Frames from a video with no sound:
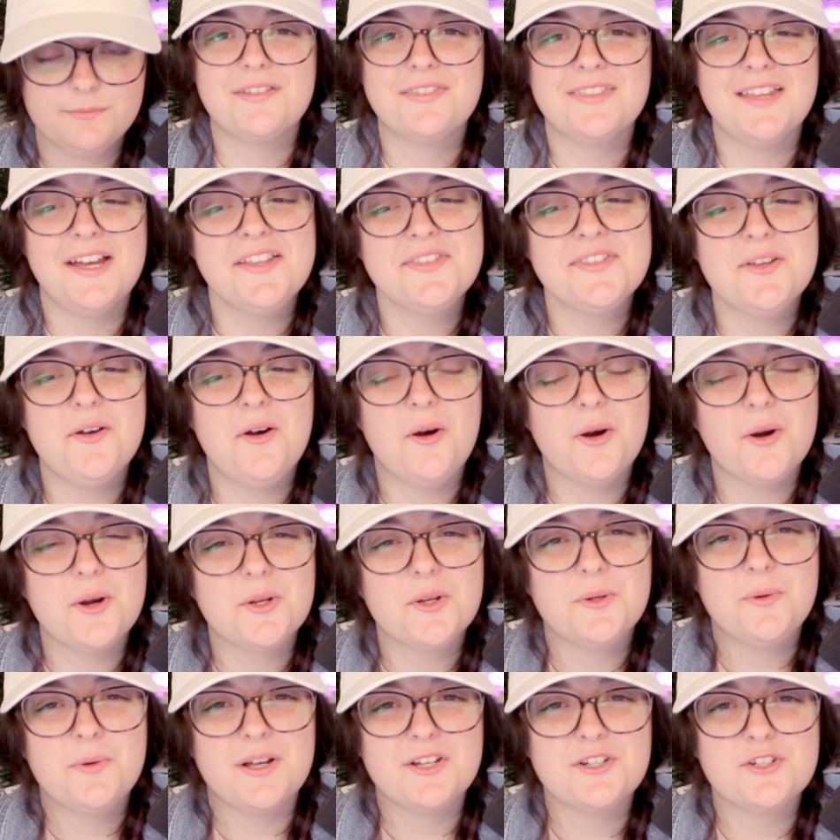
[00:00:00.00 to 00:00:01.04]
That's a
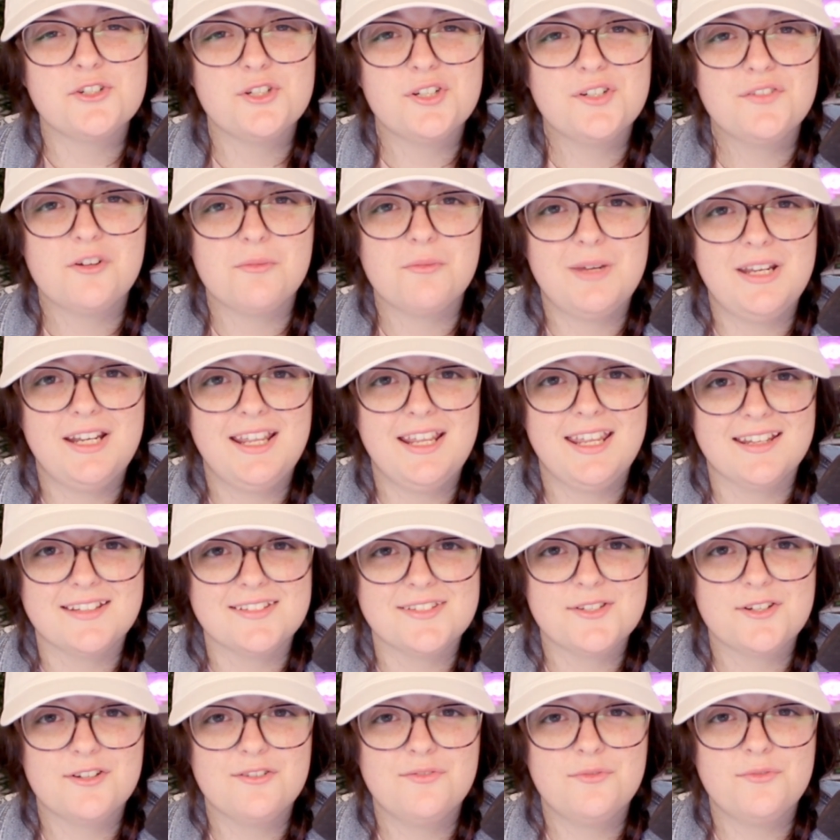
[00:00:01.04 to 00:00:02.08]
hard question for me to
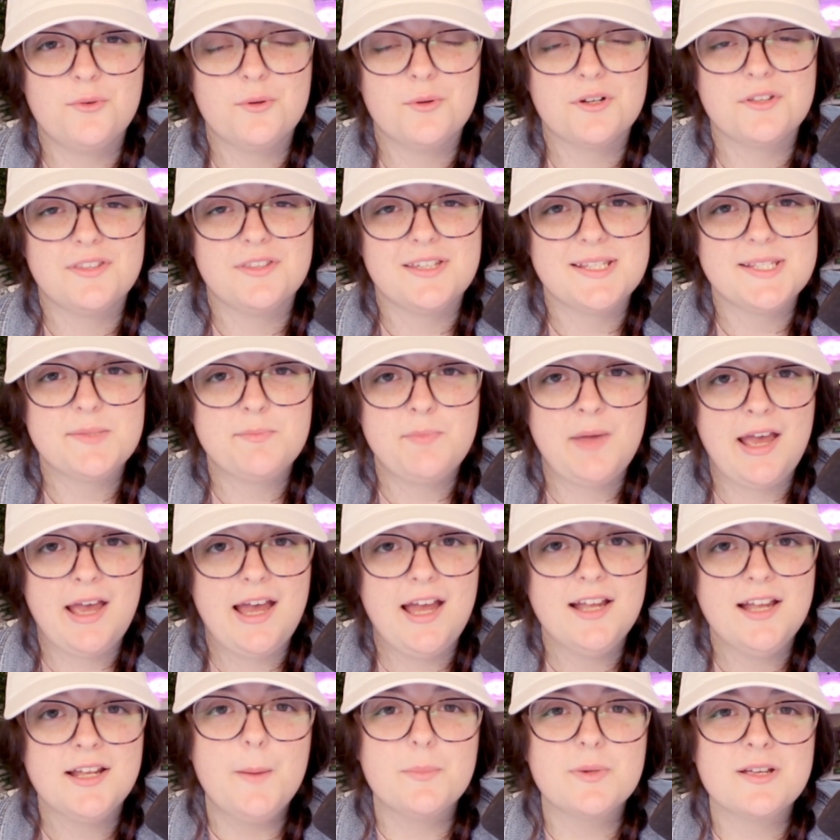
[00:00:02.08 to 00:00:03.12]
answer for this
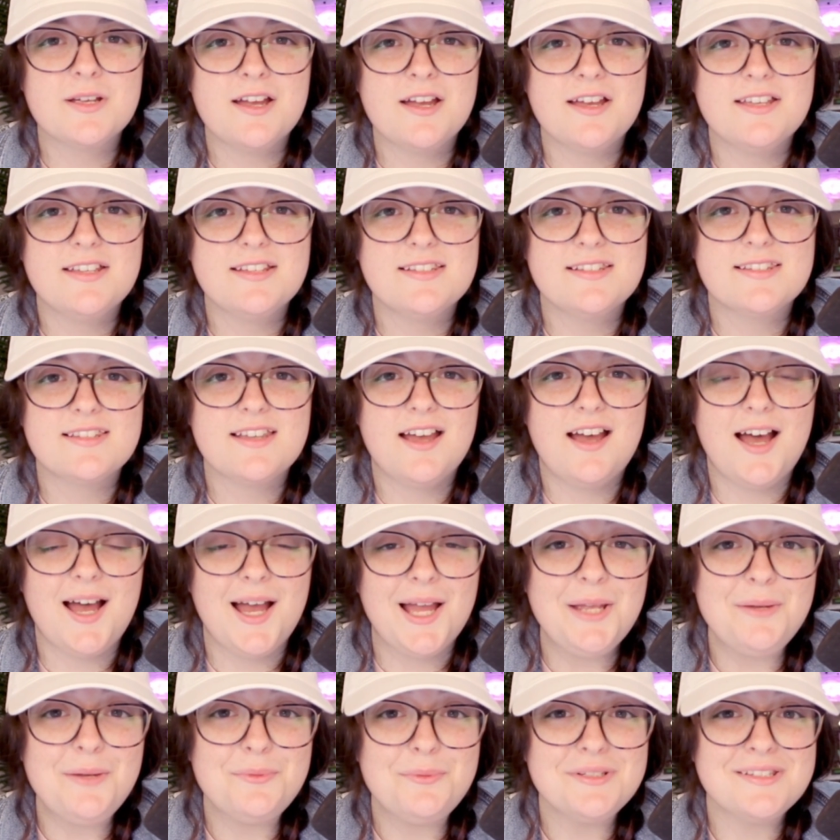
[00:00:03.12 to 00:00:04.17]
pack because
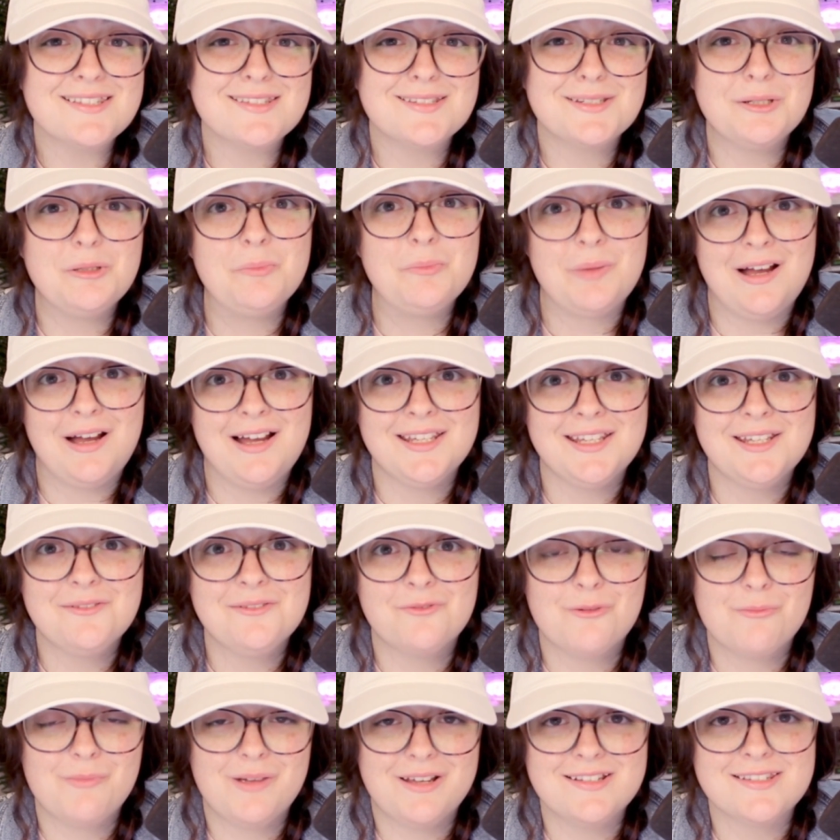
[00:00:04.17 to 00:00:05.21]
I would still buy
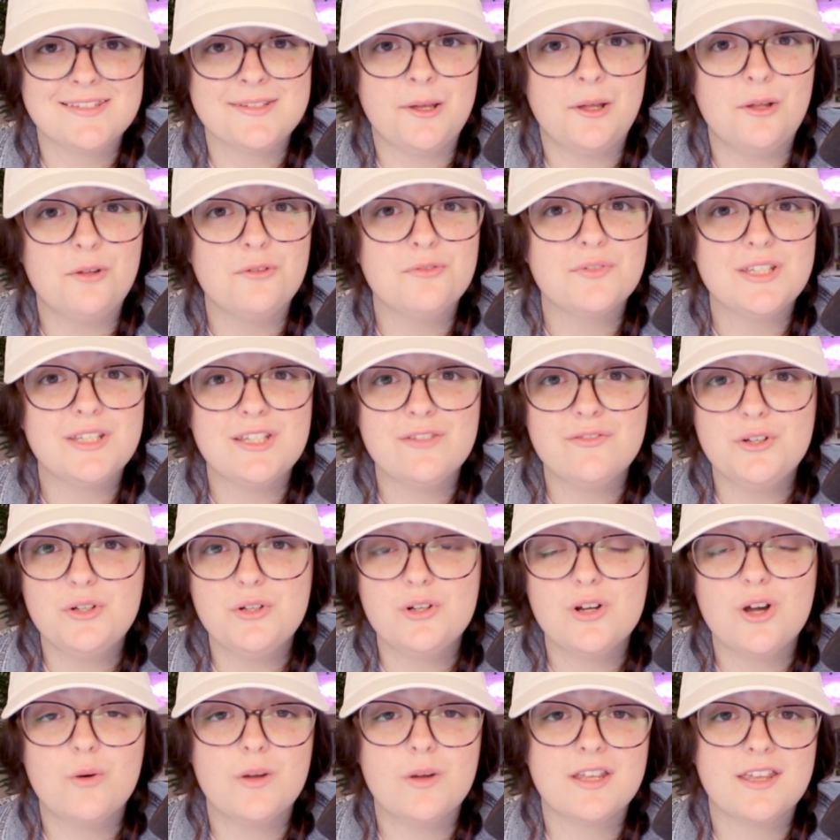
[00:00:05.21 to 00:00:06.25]
it for myself
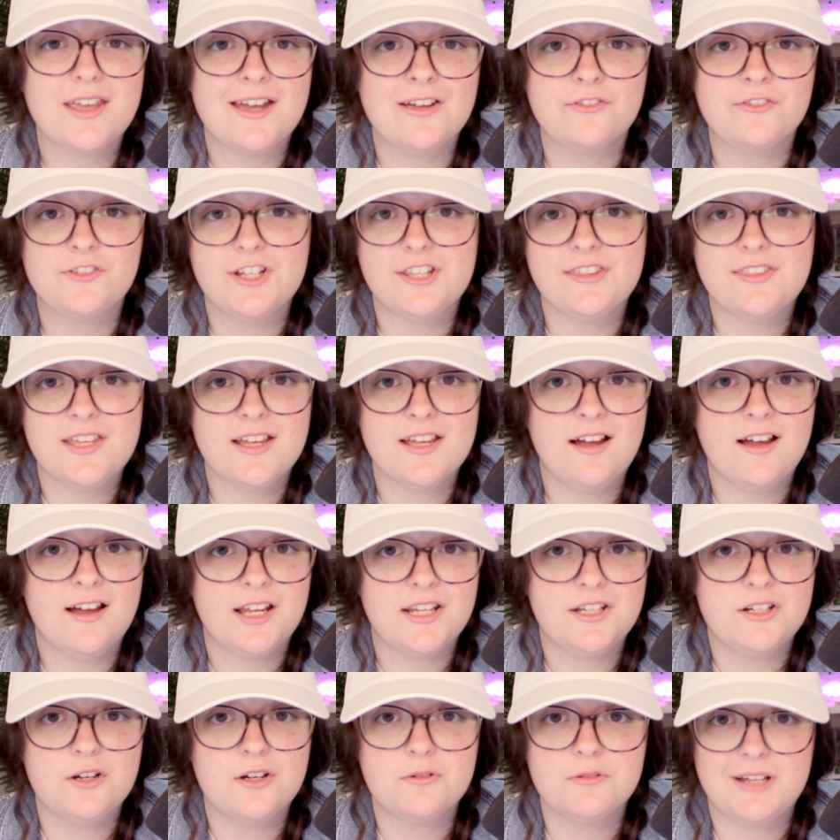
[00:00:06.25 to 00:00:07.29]
even knowing everything
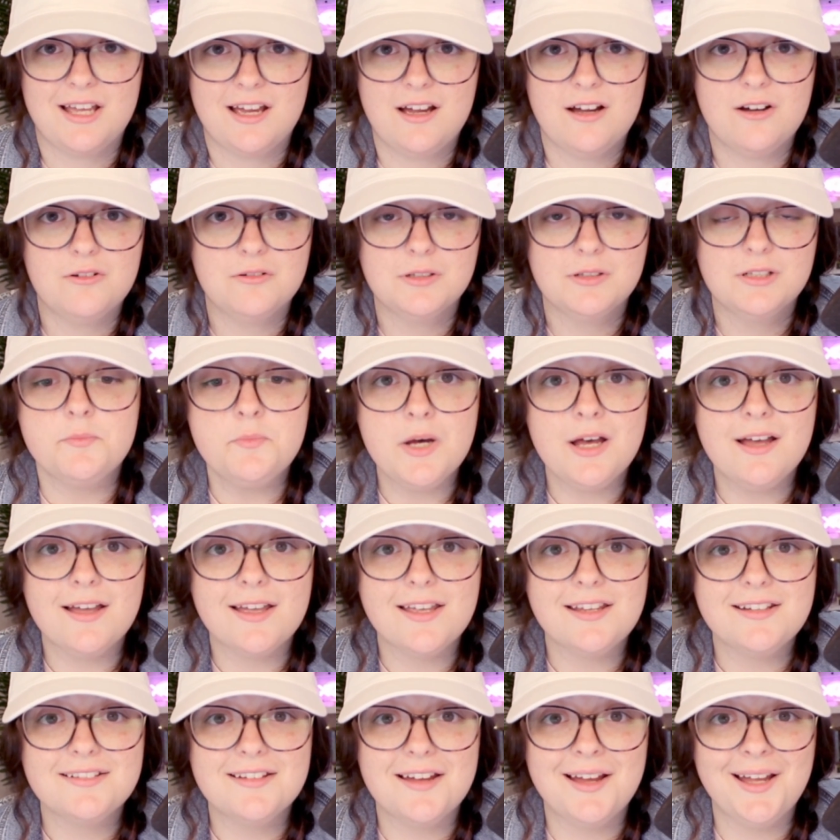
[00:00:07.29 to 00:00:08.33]
I know now.
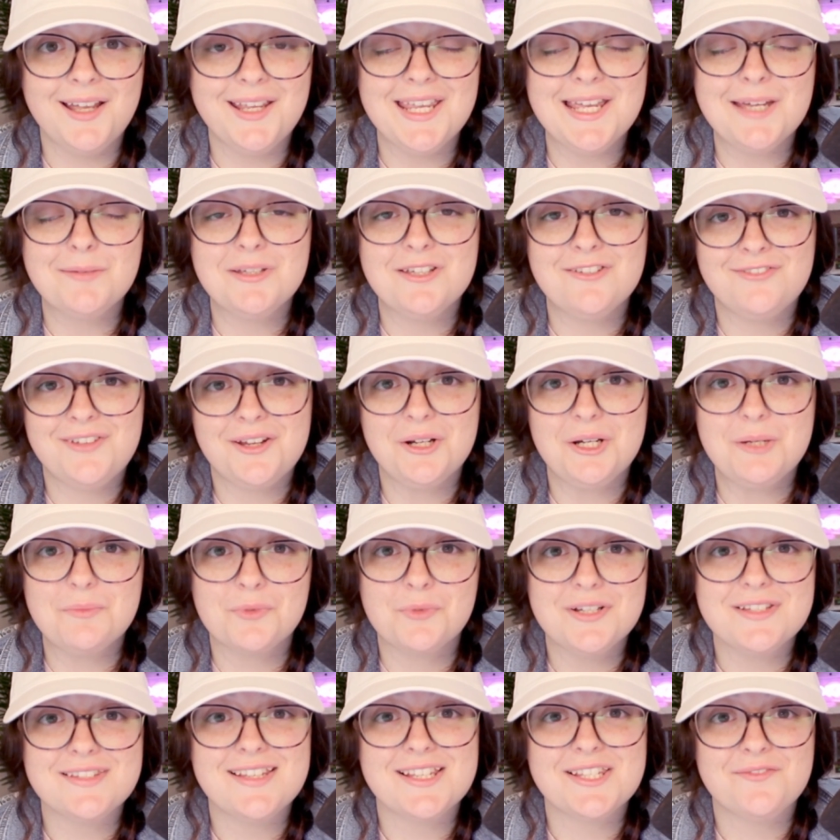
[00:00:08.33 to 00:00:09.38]
But I am a fairy
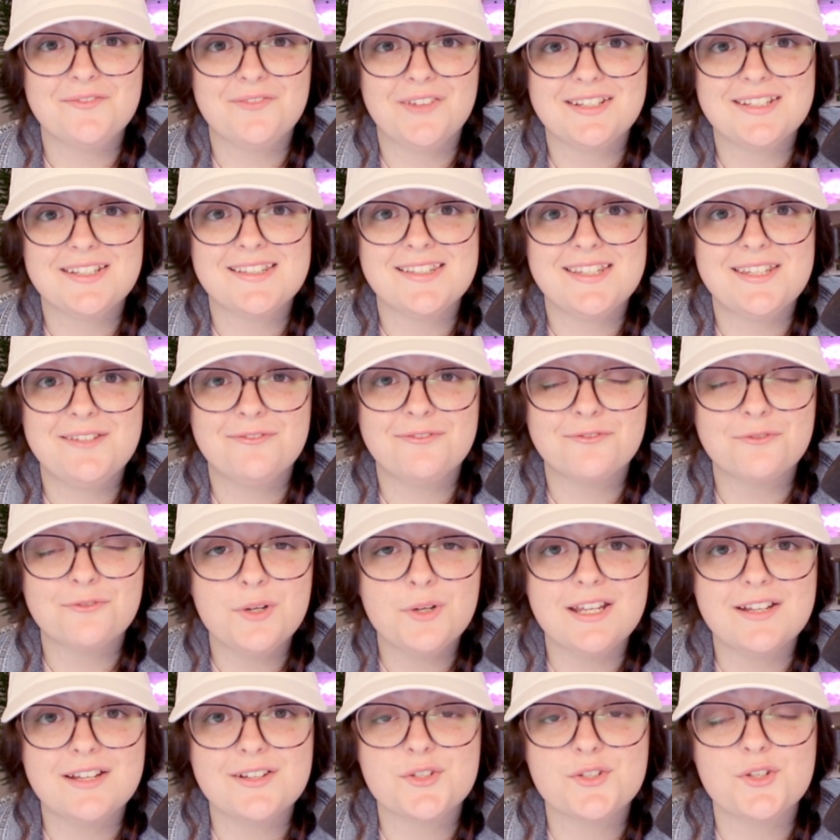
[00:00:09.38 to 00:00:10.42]
princess fantasy
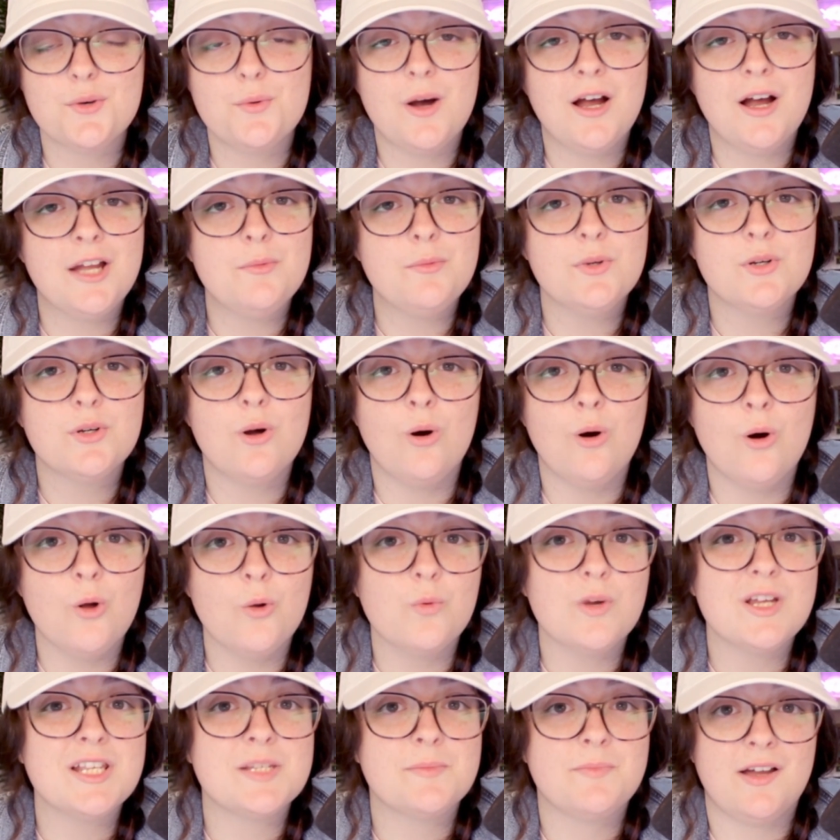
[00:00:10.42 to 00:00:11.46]
freak, so I would
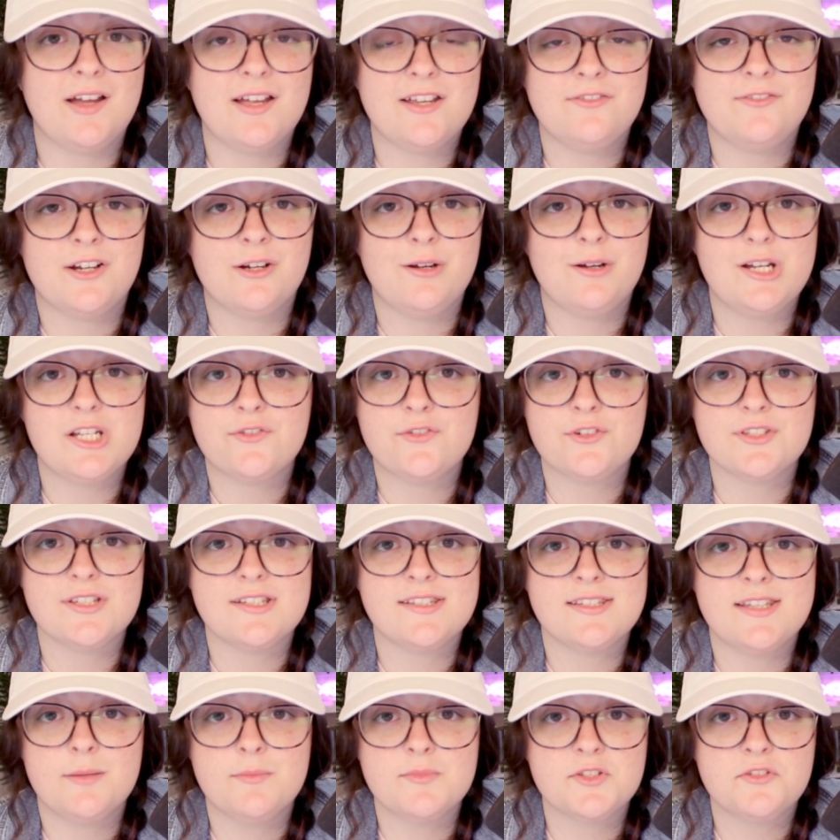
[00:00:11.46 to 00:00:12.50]
always buy fairies for
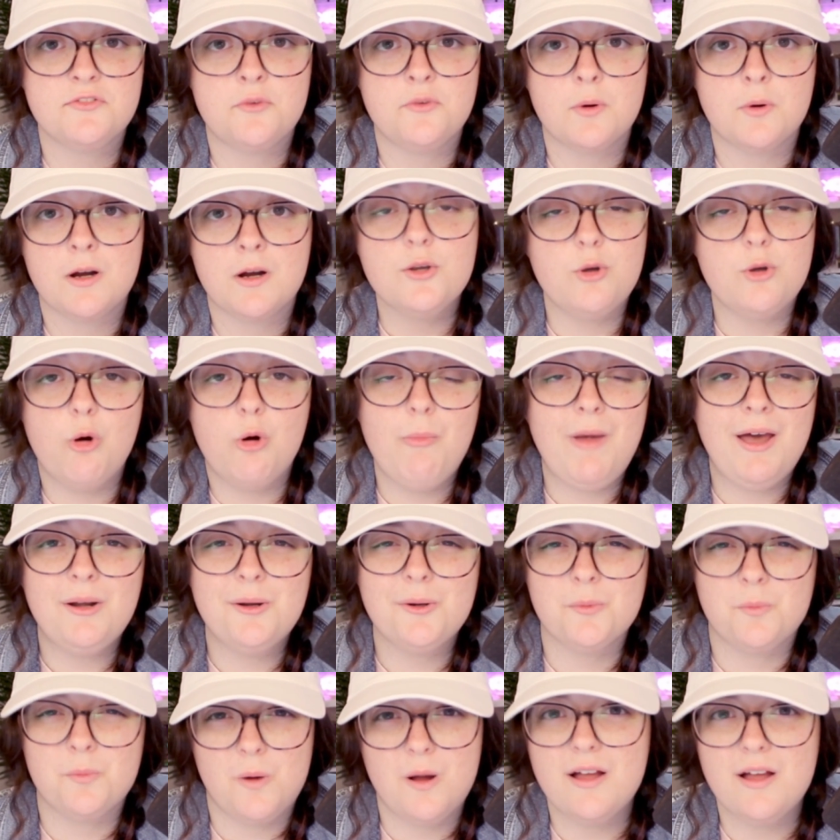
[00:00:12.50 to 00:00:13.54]
The Sims 4 no
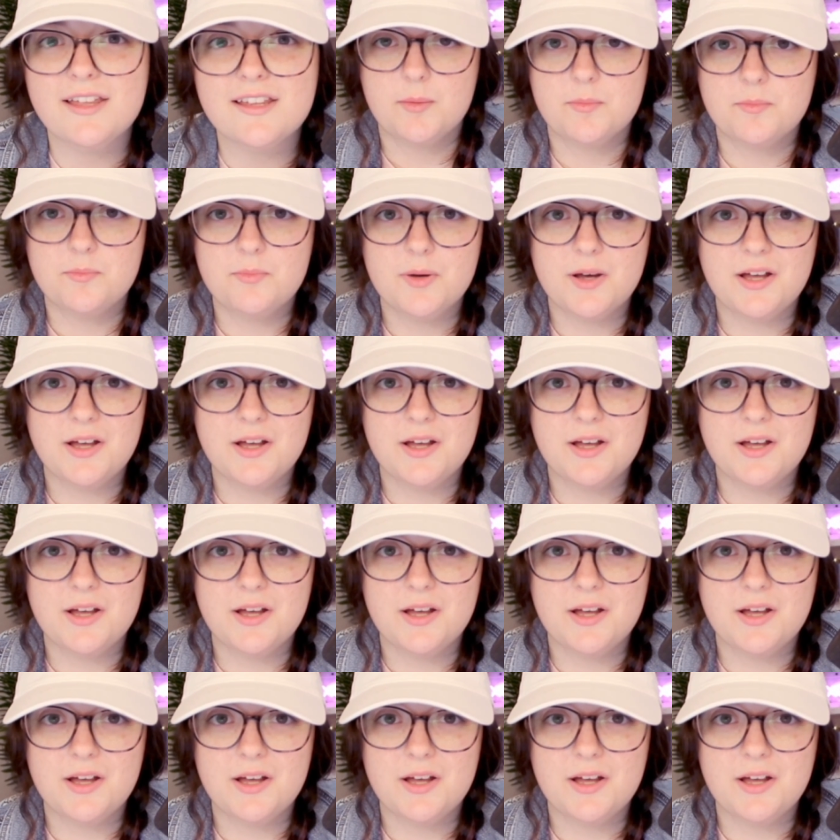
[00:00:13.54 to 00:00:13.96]
matter what.